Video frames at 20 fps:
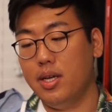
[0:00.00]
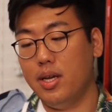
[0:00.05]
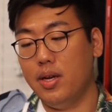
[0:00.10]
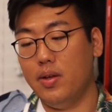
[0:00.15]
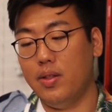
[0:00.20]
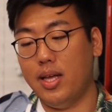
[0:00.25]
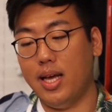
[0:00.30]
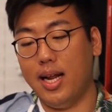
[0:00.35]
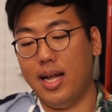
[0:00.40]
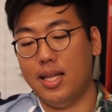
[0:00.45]
you
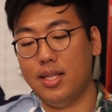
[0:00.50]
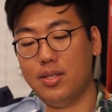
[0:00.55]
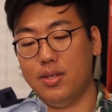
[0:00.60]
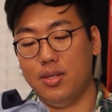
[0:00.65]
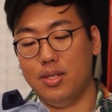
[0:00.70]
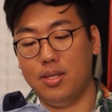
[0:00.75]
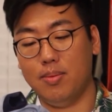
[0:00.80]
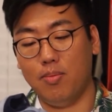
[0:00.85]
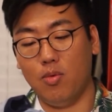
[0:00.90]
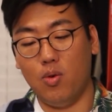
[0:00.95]
know, that
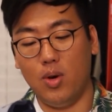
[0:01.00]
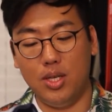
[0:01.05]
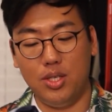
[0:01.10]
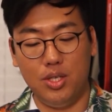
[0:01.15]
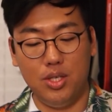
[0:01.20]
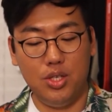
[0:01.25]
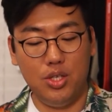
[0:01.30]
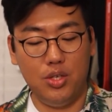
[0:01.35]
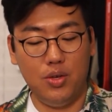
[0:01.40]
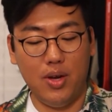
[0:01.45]
answered some
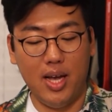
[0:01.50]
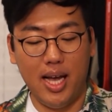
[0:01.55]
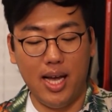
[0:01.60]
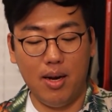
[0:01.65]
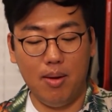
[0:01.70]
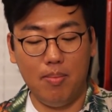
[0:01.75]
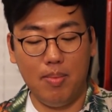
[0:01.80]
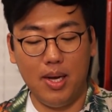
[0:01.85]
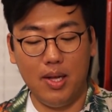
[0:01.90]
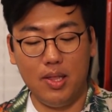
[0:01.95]
questions you had
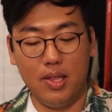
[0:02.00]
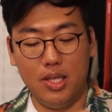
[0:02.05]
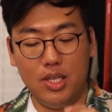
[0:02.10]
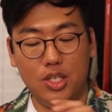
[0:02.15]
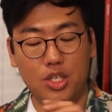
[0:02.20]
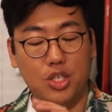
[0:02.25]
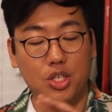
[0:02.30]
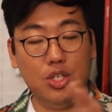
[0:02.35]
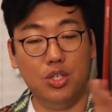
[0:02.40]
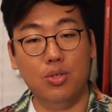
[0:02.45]
about this
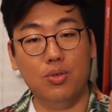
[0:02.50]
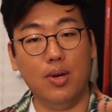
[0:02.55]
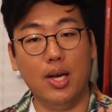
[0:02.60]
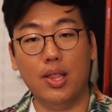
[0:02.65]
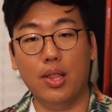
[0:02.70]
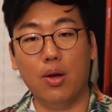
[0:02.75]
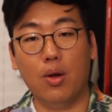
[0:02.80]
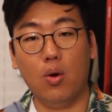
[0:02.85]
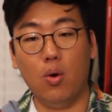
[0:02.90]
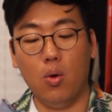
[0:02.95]
shoe
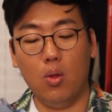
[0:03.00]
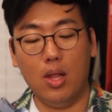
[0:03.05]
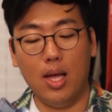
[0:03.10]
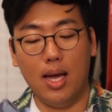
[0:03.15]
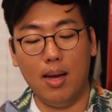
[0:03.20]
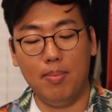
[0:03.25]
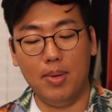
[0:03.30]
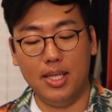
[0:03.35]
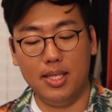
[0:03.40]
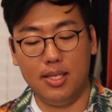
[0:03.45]
and the
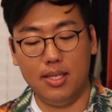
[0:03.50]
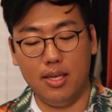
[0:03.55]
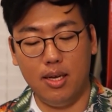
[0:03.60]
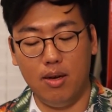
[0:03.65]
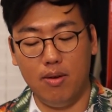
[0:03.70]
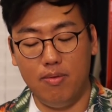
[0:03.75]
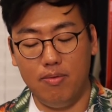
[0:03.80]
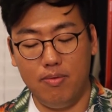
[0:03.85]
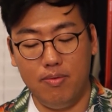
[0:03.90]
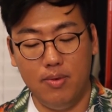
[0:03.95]
collab
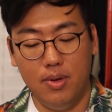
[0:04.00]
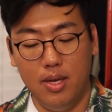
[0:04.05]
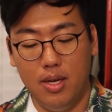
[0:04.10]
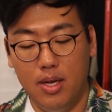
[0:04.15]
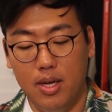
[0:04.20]
itself.